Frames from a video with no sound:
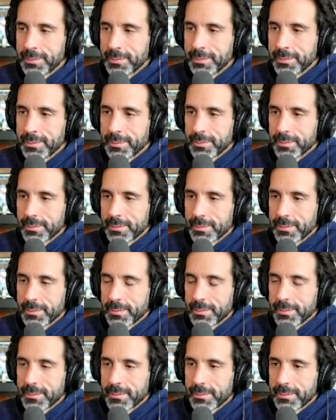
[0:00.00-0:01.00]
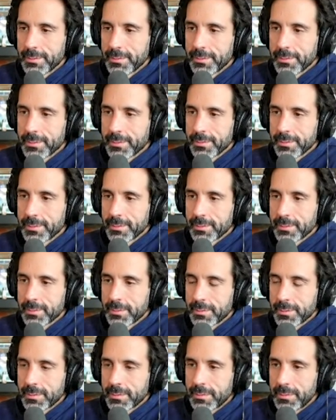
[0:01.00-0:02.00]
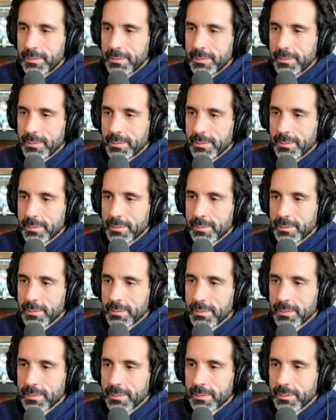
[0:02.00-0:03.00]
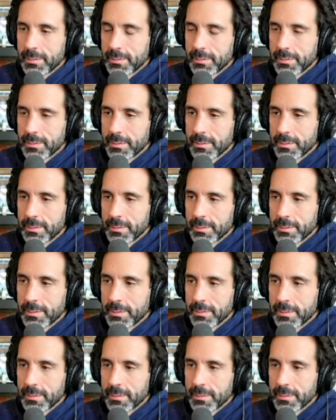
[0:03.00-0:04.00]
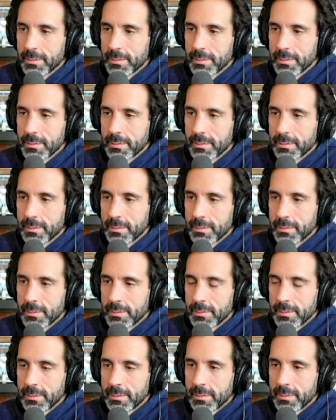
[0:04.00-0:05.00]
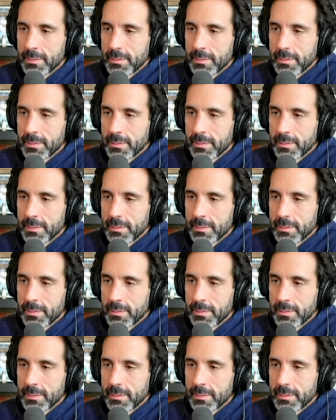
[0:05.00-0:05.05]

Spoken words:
This person isn't speaking.